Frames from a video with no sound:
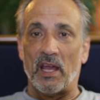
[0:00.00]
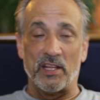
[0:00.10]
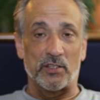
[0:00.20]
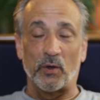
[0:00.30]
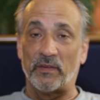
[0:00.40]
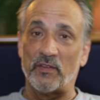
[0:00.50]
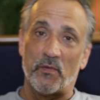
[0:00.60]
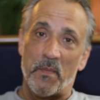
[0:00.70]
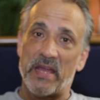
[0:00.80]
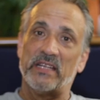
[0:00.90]
And so if
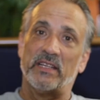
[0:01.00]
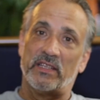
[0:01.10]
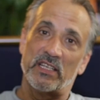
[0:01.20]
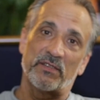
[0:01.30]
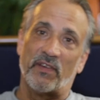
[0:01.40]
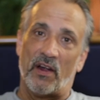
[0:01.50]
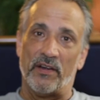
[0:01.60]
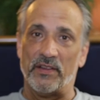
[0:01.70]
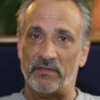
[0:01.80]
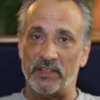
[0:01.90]
you've made it this
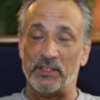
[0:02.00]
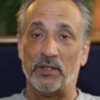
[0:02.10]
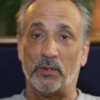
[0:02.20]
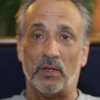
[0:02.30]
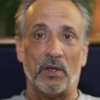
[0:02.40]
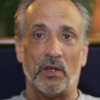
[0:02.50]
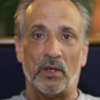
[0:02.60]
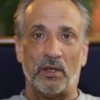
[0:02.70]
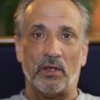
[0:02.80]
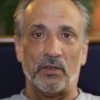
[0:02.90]
far in the video,
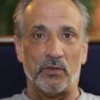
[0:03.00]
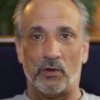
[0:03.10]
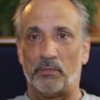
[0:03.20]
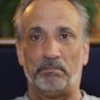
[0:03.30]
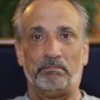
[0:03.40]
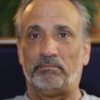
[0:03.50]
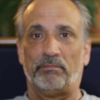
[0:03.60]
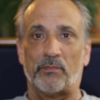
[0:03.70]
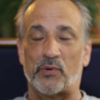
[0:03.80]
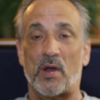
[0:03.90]
you're
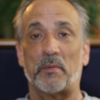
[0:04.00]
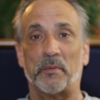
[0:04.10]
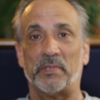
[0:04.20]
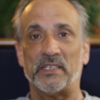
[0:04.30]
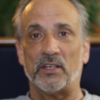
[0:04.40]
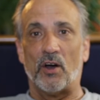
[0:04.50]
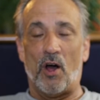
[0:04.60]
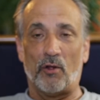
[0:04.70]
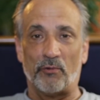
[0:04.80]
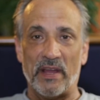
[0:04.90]
probably
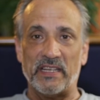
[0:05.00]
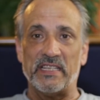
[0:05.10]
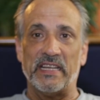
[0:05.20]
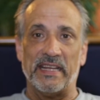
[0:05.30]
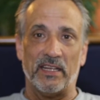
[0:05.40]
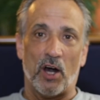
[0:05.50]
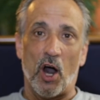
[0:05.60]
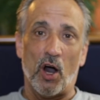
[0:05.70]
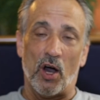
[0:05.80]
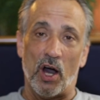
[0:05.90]
already in
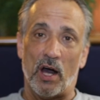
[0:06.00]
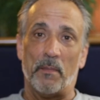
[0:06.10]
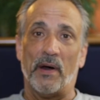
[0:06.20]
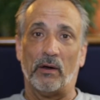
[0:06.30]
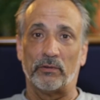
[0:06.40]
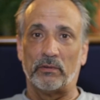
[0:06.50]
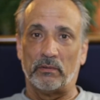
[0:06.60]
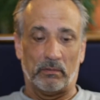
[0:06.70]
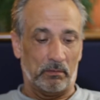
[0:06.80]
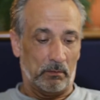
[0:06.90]
awe about
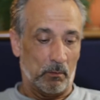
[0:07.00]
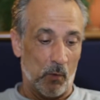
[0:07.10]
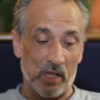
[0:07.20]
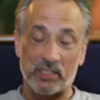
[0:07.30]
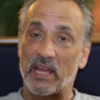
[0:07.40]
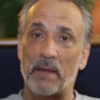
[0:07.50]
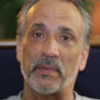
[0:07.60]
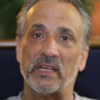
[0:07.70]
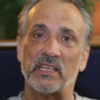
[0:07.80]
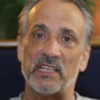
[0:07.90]
what's
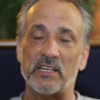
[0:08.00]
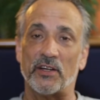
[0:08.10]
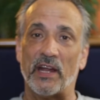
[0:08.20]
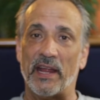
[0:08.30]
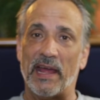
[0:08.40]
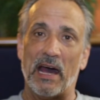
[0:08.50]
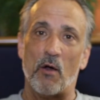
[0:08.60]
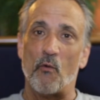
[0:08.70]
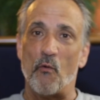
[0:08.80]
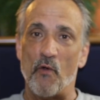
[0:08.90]
happening here and
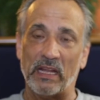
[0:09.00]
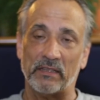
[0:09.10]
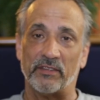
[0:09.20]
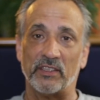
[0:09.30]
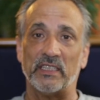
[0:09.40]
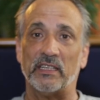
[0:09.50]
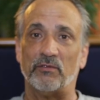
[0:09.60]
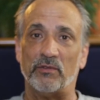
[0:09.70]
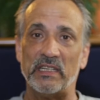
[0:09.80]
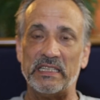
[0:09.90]
how relevant it
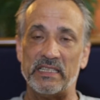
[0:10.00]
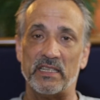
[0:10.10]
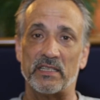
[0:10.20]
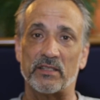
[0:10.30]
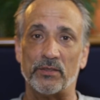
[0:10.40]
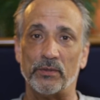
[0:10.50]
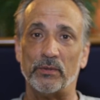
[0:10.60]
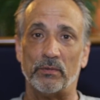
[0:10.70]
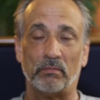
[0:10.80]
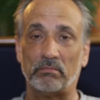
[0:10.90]
really is
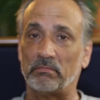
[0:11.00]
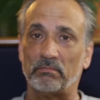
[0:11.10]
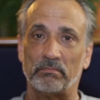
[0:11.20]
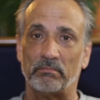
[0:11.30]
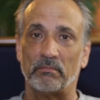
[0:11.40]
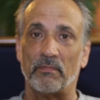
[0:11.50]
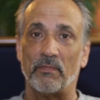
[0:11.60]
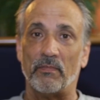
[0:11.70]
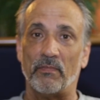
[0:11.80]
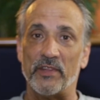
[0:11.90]
to
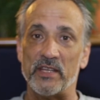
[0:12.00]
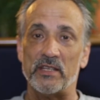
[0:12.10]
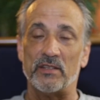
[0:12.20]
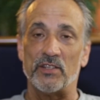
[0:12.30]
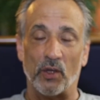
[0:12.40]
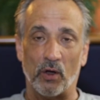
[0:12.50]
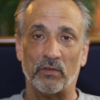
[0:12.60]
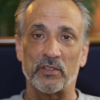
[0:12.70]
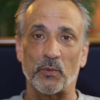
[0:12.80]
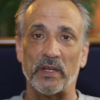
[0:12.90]
the
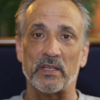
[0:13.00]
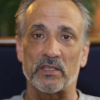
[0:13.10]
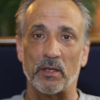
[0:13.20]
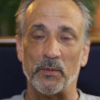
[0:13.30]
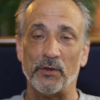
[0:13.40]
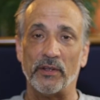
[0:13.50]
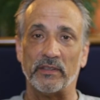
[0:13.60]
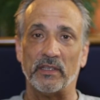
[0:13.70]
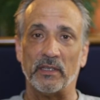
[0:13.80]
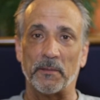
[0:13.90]
Jehovah's Witness community.